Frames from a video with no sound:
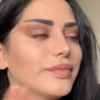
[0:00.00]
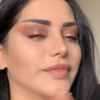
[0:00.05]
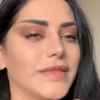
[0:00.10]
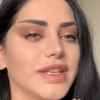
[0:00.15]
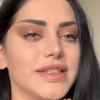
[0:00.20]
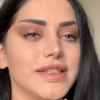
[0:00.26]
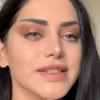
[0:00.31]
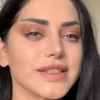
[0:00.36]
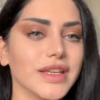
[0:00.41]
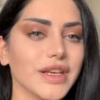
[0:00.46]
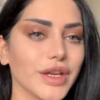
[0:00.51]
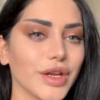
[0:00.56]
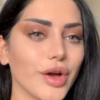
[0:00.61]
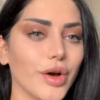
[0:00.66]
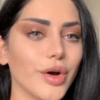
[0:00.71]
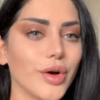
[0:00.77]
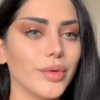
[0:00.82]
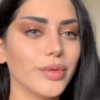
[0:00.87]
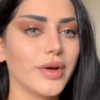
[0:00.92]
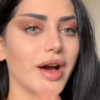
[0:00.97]
this is gonna
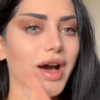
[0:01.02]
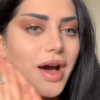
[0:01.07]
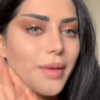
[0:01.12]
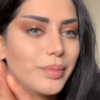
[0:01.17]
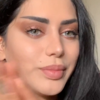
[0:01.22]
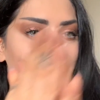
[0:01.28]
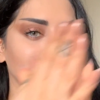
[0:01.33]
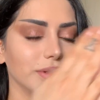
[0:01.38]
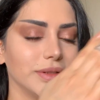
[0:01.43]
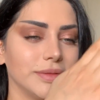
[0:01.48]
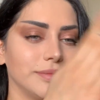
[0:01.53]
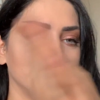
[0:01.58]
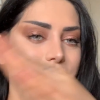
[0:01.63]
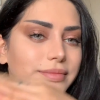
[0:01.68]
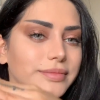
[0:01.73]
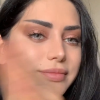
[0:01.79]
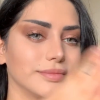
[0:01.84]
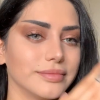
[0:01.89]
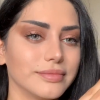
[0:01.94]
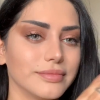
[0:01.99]
go up
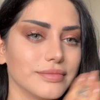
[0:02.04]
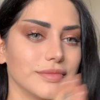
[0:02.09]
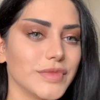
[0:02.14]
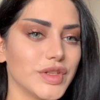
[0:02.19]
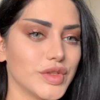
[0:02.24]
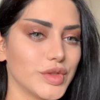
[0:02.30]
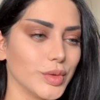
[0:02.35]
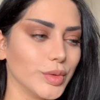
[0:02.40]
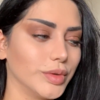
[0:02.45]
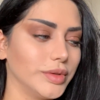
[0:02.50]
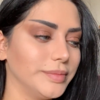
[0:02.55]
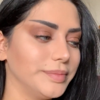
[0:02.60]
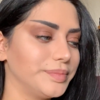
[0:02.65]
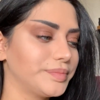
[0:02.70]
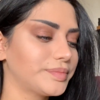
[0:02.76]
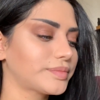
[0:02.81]
soon.